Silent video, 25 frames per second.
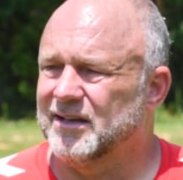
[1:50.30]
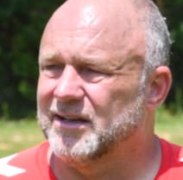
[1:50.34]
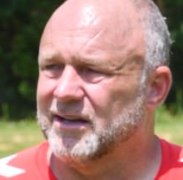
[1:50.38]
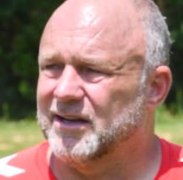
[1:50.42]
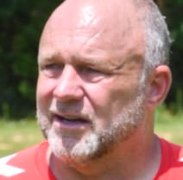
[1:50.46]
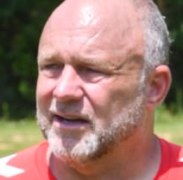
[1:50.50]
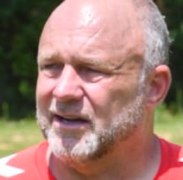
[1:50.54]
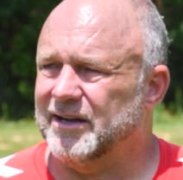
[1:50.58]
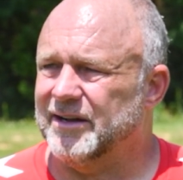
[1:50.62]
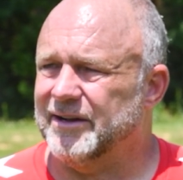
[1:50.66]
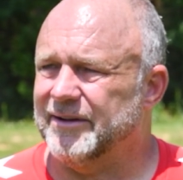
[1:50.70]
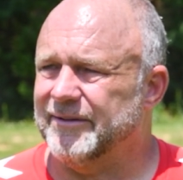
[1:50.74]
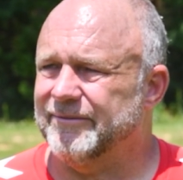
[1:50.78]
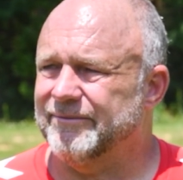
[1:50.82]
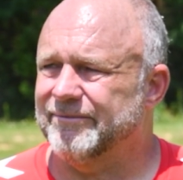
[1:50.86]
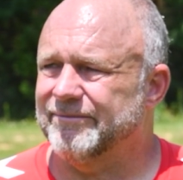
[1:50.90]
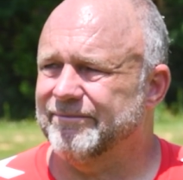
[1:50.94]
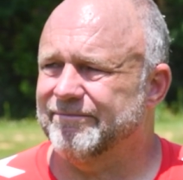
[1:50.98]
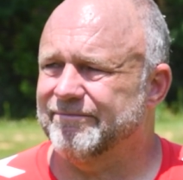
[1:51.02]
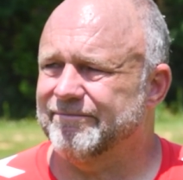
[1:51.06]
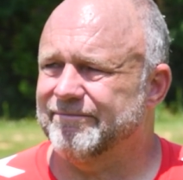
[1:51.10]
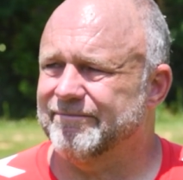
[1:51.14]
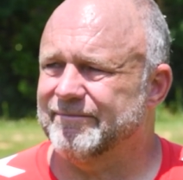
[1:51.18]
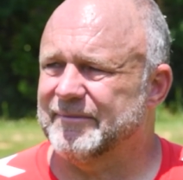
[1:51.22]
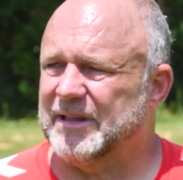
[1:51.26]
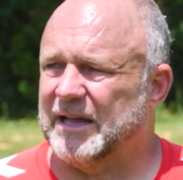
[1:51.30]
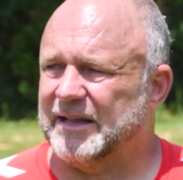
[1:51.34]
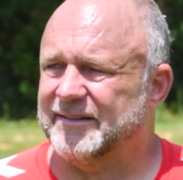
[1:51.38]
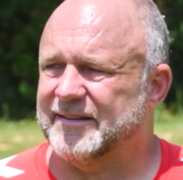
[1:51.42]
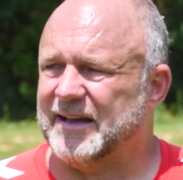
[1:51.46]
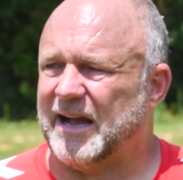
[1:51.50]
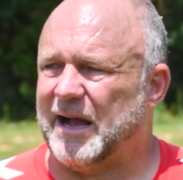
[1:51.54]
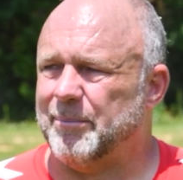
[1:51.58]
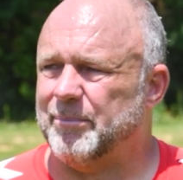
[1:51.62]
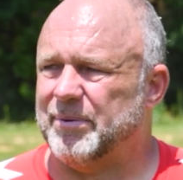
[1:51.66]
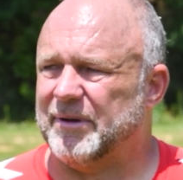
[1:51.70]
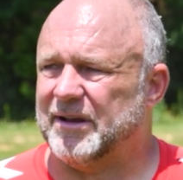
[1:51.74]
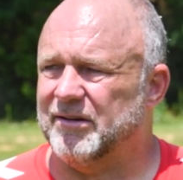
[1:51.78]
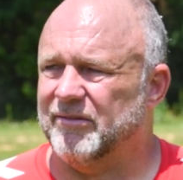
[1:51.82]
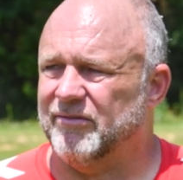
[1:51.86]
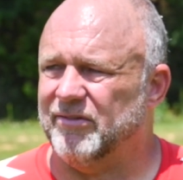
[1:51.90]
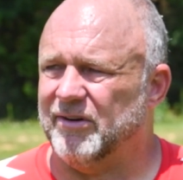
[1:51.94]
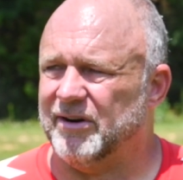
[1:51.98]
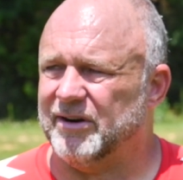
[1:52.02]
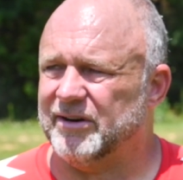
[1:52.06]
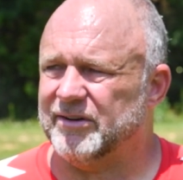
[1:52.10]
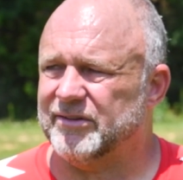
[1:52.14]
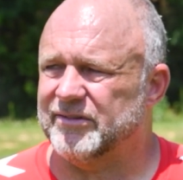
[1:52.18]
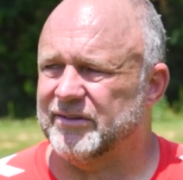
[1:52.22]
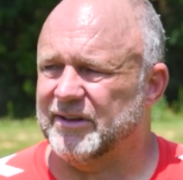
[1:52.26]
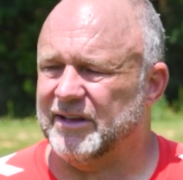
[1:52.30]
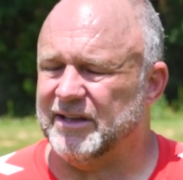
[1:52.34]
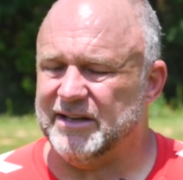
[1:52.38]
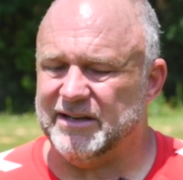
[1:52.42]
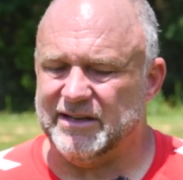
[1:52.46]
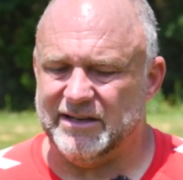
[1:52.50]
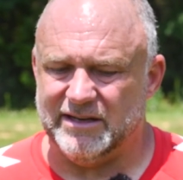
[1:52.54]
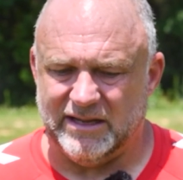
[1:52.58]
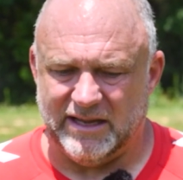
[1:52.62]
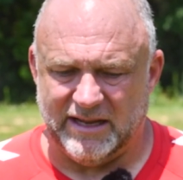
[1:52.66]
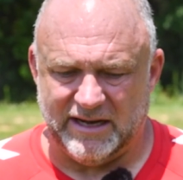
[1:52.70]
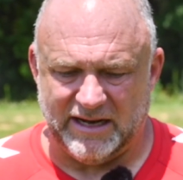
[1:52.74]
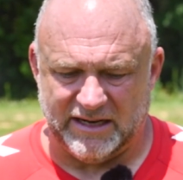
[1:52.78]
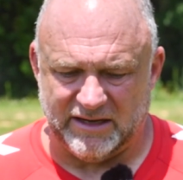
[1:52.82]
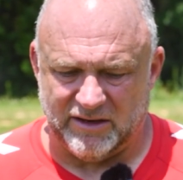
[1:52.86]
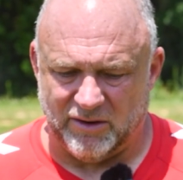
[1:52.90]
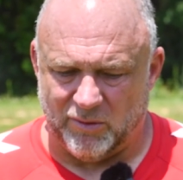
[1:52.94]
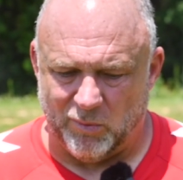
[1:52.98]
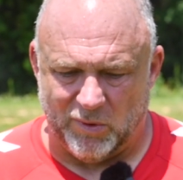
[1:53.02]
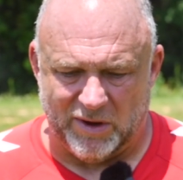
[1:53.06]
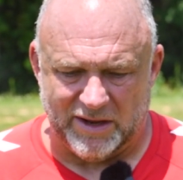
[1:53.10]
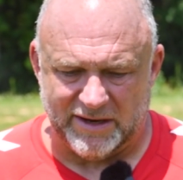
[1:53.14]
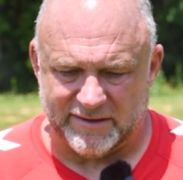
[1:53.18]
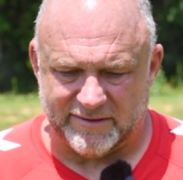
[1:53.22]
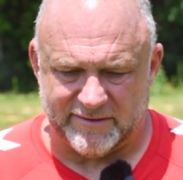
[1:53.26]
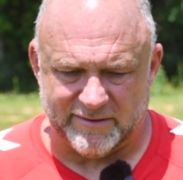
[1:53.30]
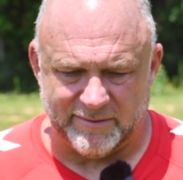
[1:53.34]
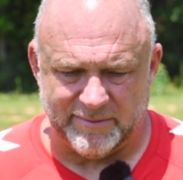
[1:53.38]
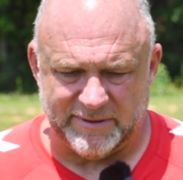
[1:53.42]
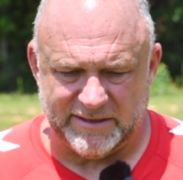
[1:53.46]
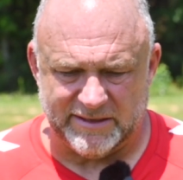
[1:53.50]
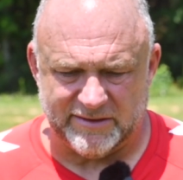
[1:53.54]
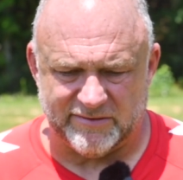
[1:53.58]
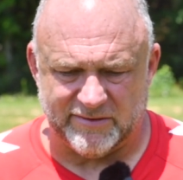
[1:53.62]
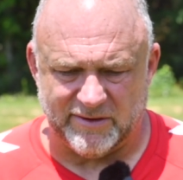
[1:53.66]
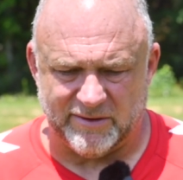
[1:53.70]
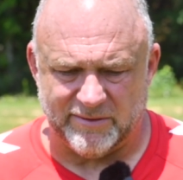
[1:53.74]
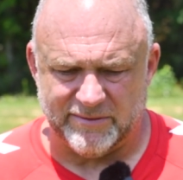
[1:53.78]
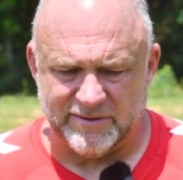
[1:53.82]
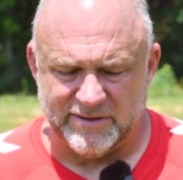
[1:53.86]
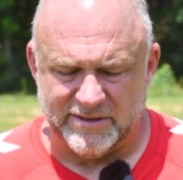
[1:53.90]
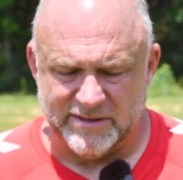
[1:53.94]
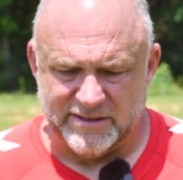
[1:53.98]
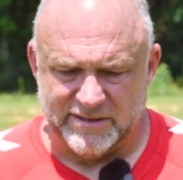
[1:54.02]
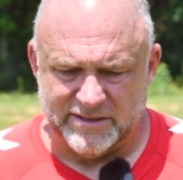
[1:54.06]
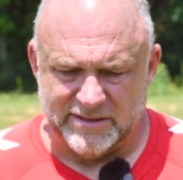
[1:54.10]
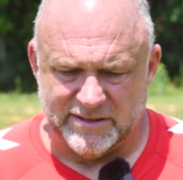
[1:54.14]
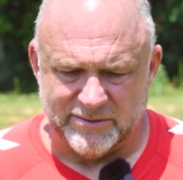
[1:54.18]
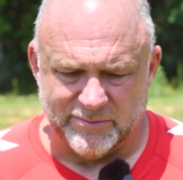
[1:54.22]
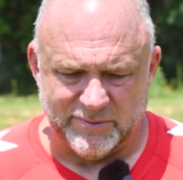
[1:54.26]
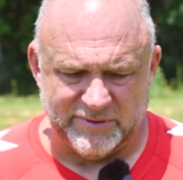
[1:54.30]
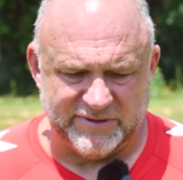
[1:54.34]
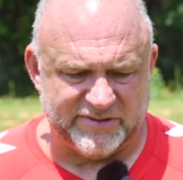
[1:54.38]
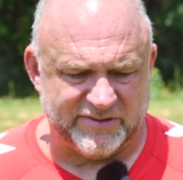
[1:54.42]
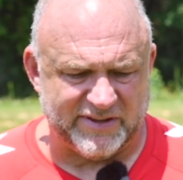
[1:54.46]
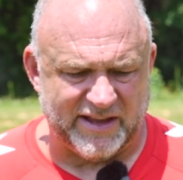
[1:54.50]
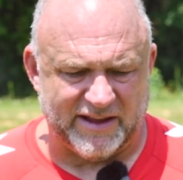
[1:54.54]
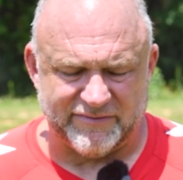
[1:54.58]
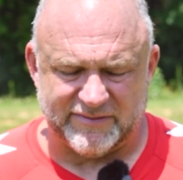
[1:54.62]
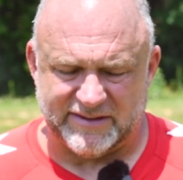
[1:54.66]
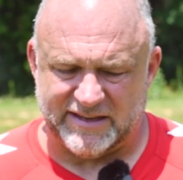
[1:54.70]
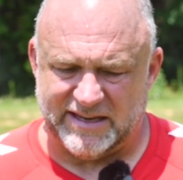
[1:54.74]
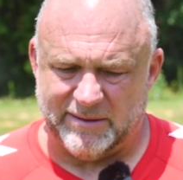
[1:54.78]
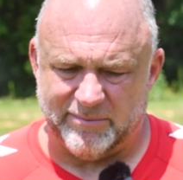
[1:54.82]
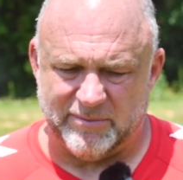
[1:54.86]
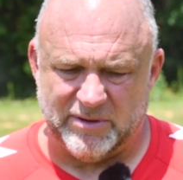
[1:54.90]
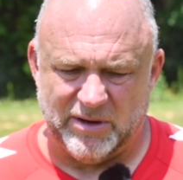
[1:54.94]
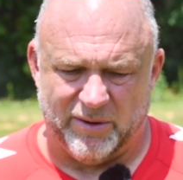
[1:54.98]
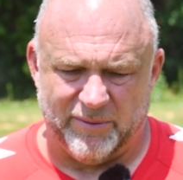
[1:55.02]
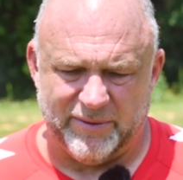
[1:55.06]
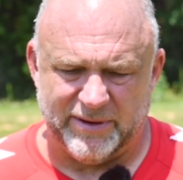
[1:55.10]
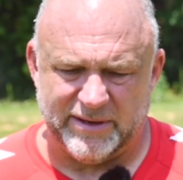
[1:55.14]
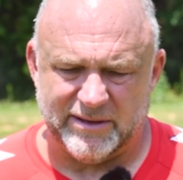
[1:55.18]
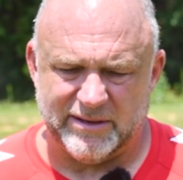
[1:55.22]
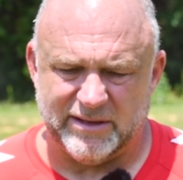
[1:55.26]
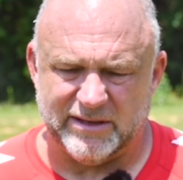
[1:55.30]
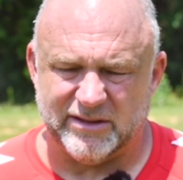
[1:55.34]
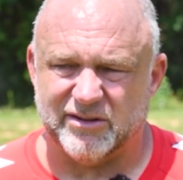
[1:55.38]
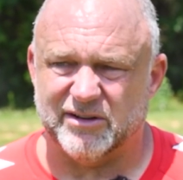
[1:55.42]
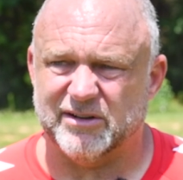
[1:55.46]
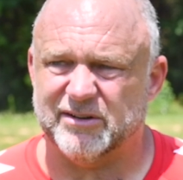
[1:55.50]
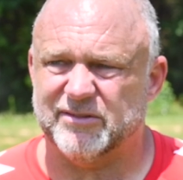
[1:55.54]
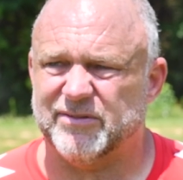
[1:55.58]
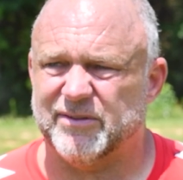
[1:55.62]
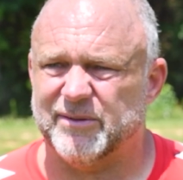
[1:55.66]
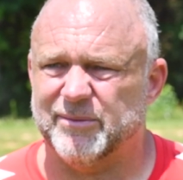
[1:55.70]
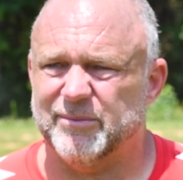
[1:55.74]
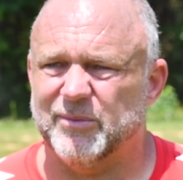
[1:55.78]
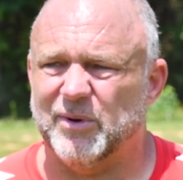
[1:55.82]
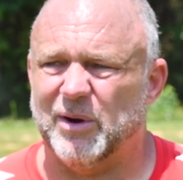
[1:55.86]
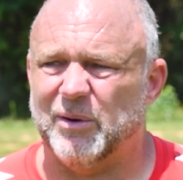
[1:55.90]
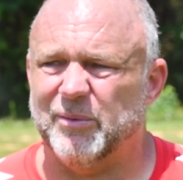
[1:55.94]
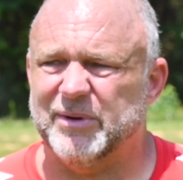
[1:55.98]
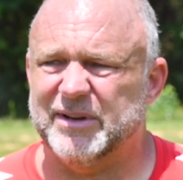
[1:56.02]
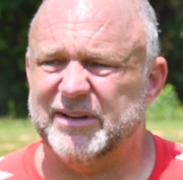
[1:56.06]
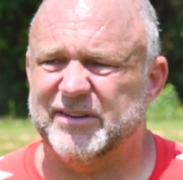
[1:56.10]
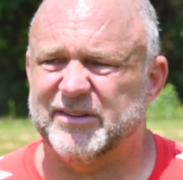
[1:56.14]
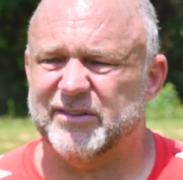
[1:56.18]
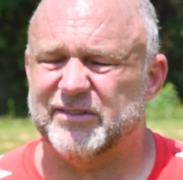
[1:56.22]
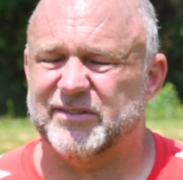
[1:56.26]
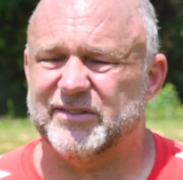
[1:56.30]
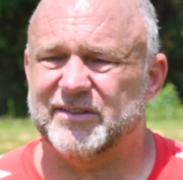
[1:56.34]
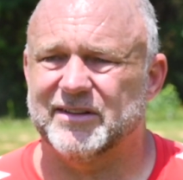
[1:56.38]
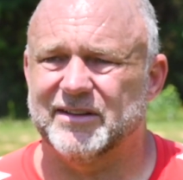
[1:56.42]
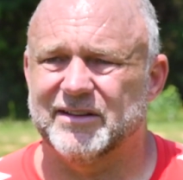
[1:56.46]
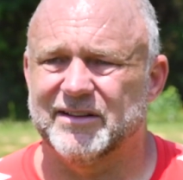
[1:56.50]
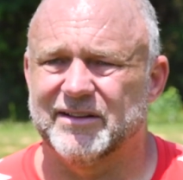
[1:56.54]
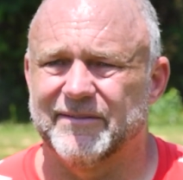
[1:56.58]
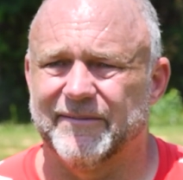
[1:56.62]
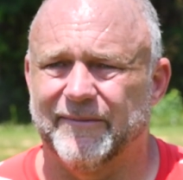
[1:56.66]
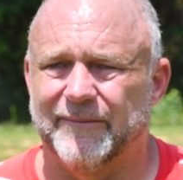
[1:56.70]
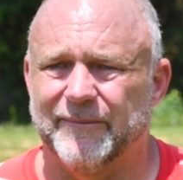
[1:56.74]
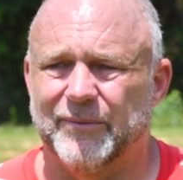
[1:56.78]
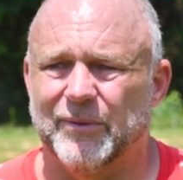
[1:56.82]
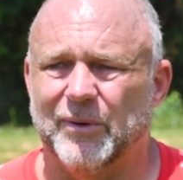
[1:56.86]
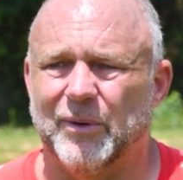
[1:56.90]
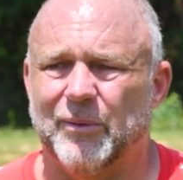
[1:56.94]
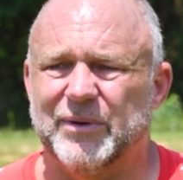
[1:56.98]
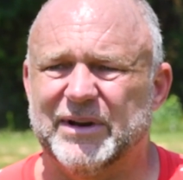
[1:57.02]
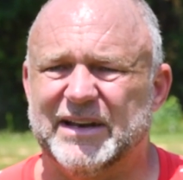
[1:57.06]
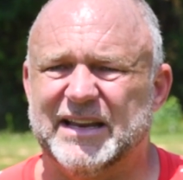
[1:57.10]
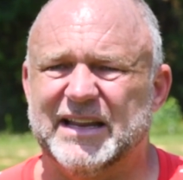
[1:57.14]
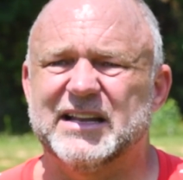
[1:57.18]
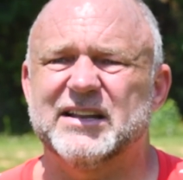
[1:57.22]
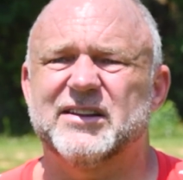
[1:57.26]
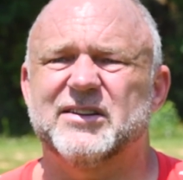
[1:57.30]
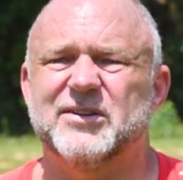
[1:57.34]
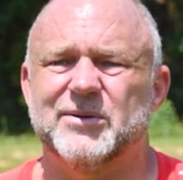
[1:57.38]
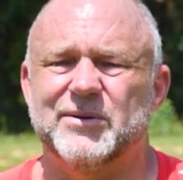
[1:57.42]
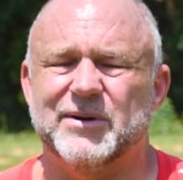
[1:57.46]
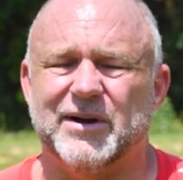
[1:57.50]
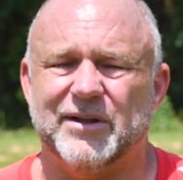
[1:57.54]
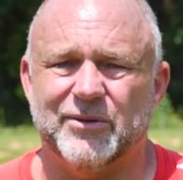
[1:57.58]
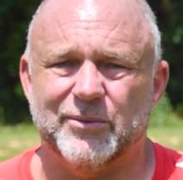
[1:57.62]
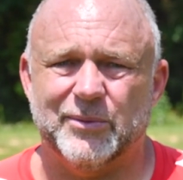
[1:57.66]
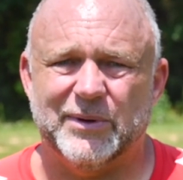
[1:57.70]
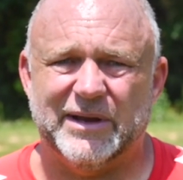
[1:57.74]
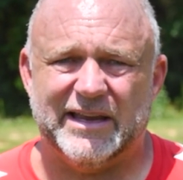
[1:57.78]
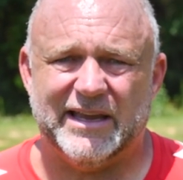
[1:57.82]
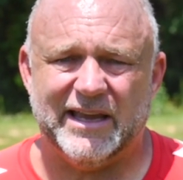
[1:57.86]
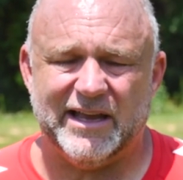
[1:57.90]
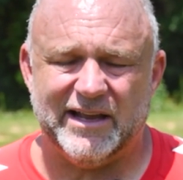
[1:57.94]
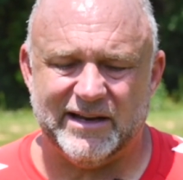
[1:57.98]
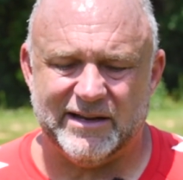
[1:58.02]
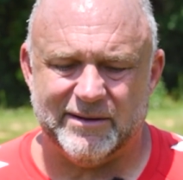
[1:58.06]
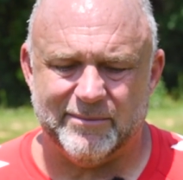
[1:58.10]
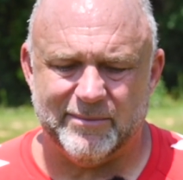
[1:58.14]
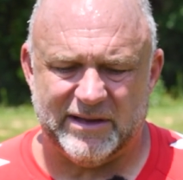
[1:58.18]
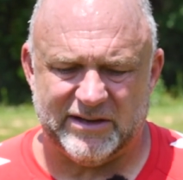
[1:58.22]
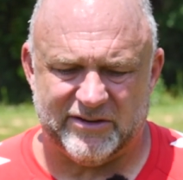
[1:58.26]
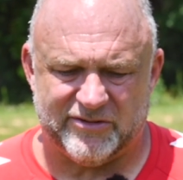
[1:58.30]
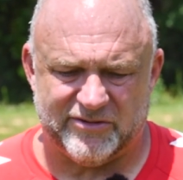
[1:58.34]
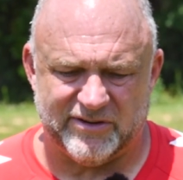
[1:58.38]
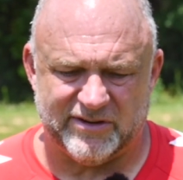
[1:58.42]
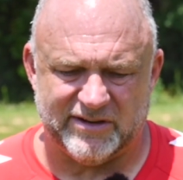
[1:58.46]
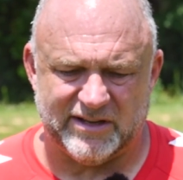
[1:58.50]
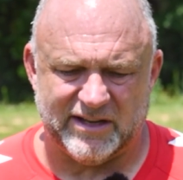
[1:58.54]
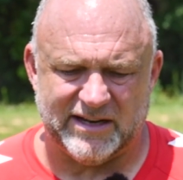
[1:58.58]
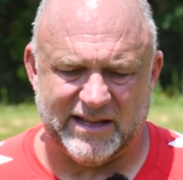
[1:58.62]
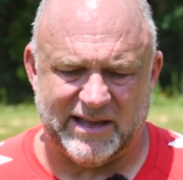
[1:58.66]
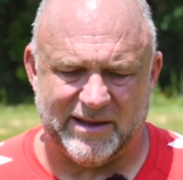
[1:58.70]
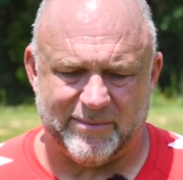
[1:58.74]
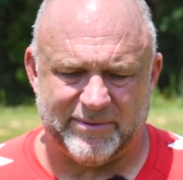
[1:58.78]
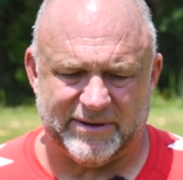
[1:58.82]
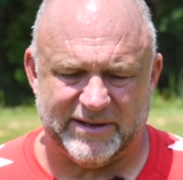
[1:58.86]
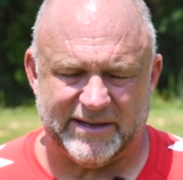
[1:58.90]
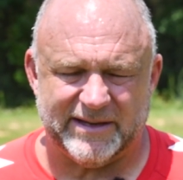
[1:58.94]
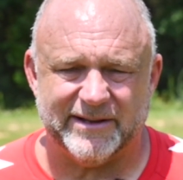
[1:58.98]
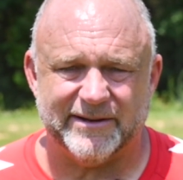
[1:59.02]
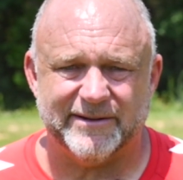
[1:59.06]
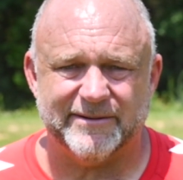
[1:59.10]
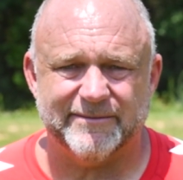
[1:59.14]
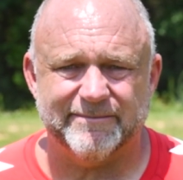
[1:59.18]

a topic of ours, and I don't want it to be. So we just have to keep going and learn from what we didn't do on the weekend and make sure it doesn't happen again.